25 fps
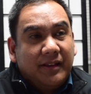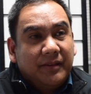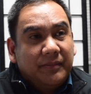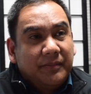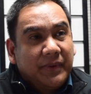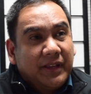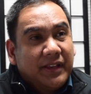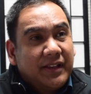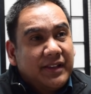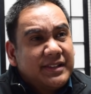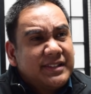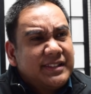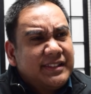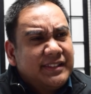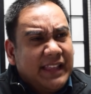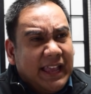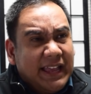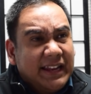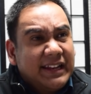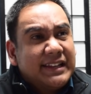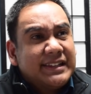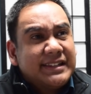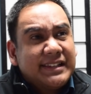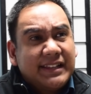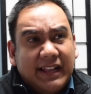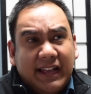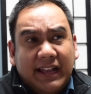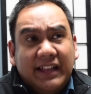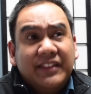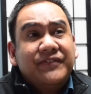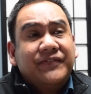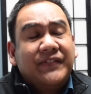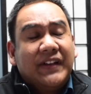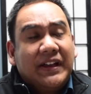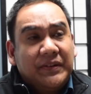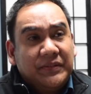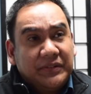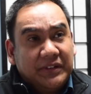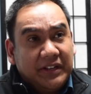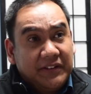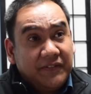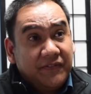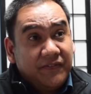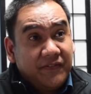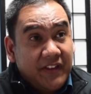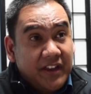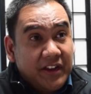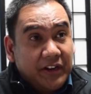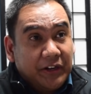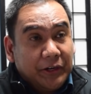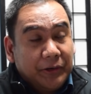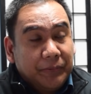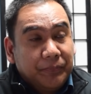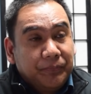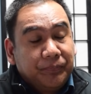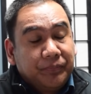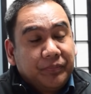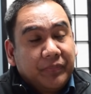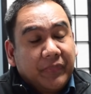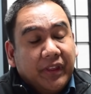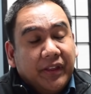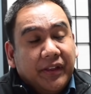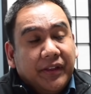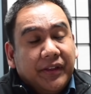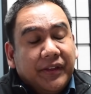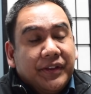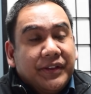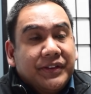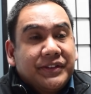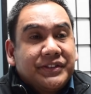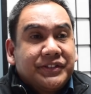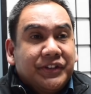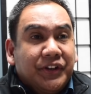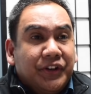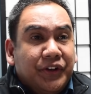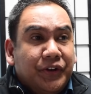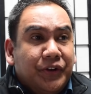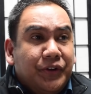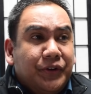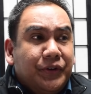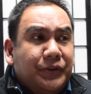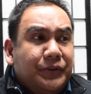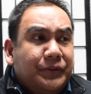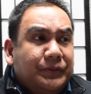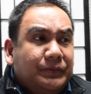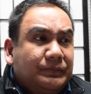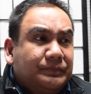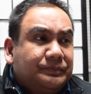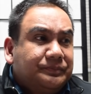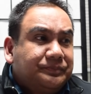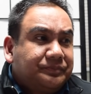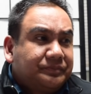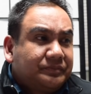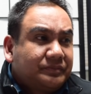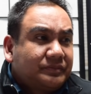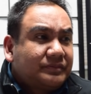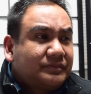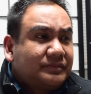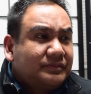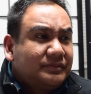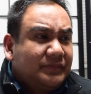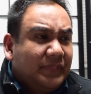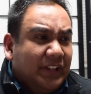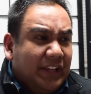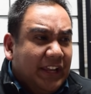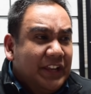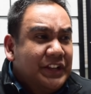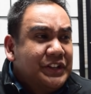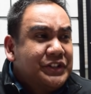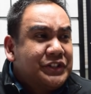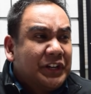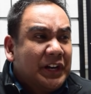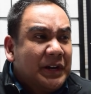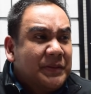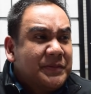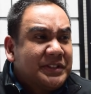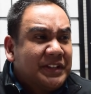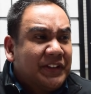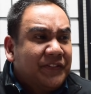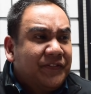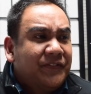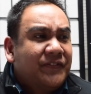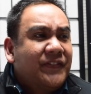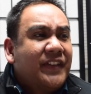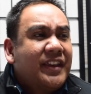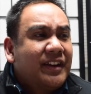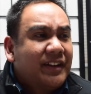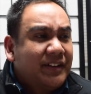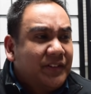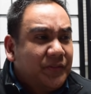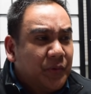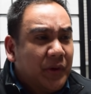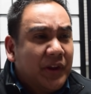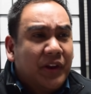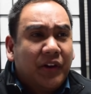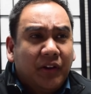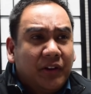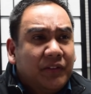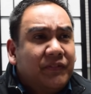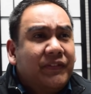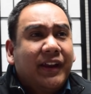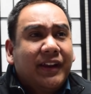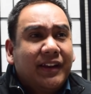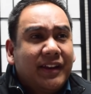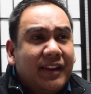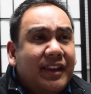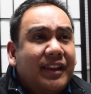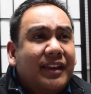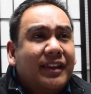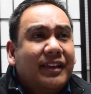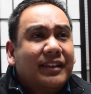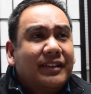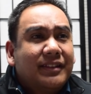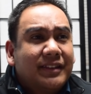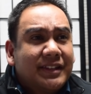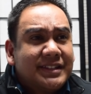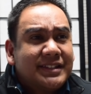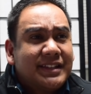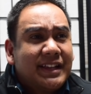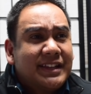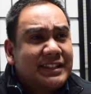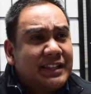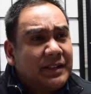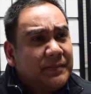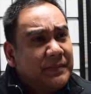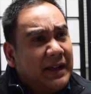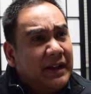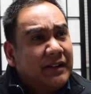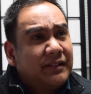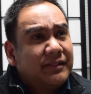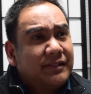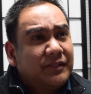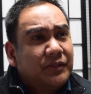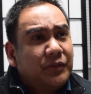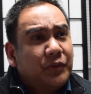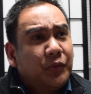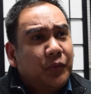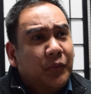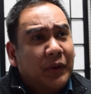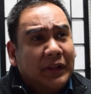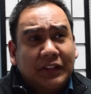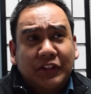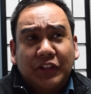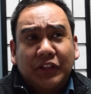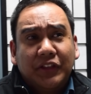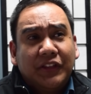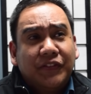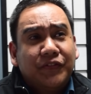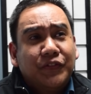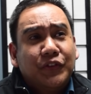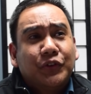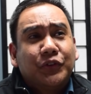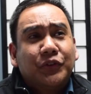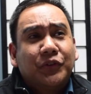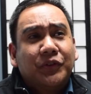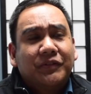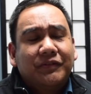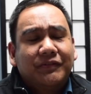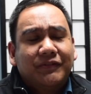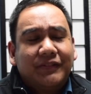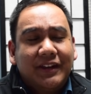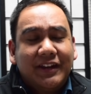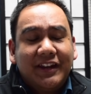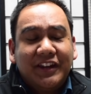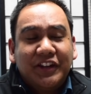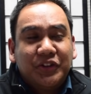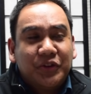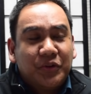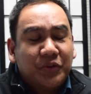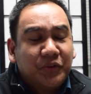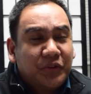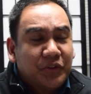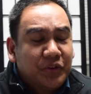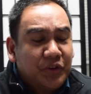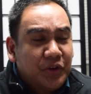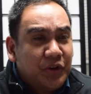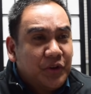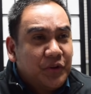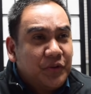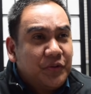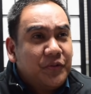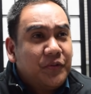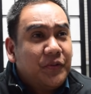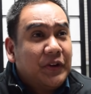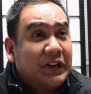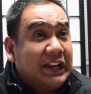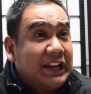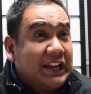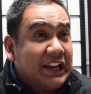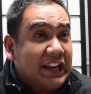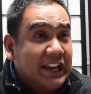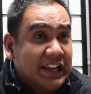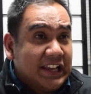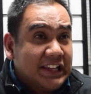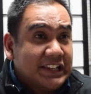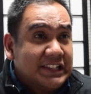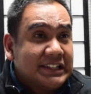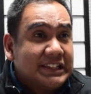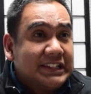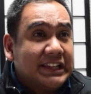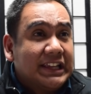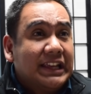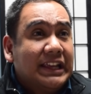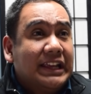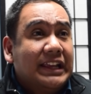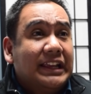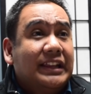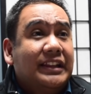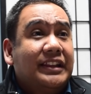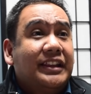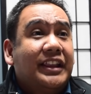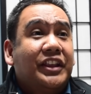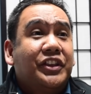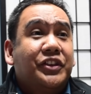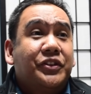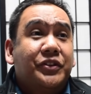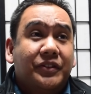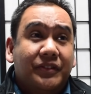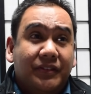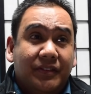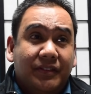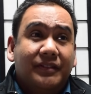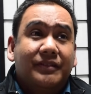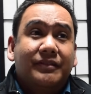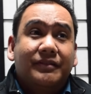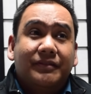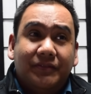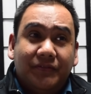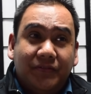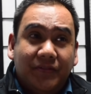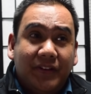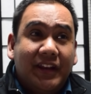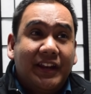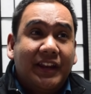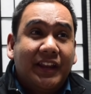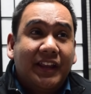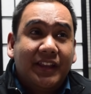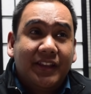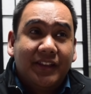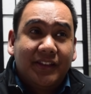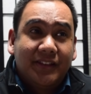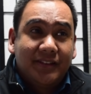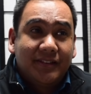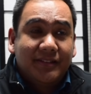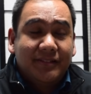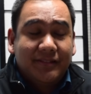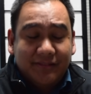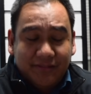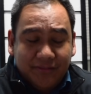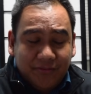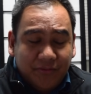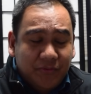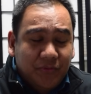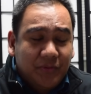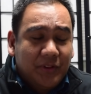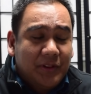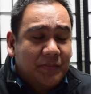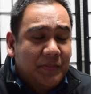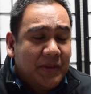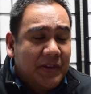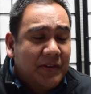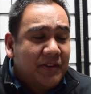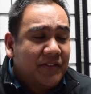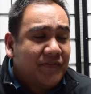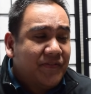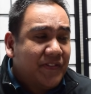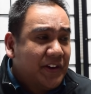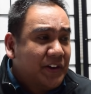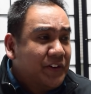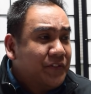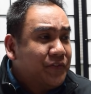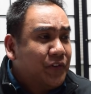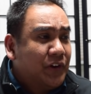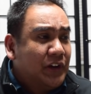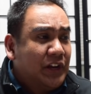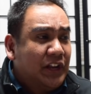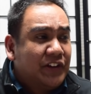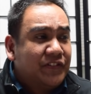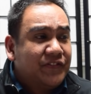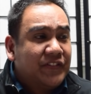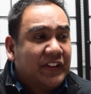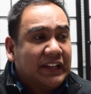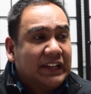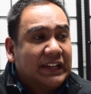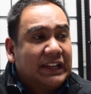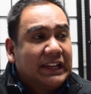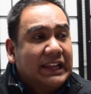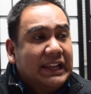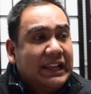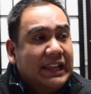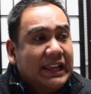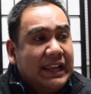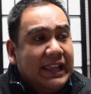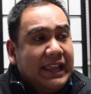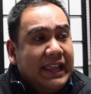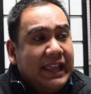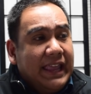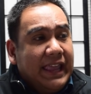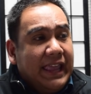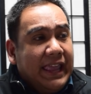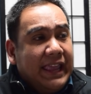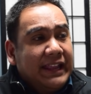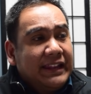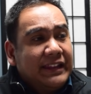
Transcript: Because that is unfounded fear. Okay. So in terms of fear, we already discussed about what if you really don't know what it is, mm-hmm. then you really will be fearful of it. Mm-hmm.